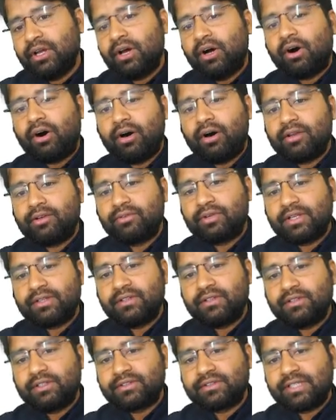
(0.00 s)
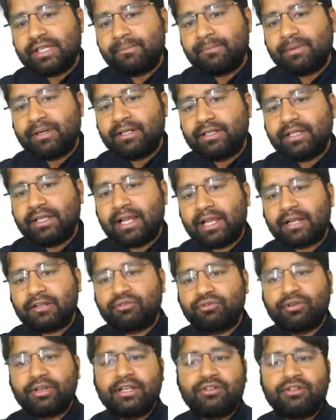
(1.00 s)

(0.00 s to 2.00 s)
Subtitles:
or you can say the separate electorate,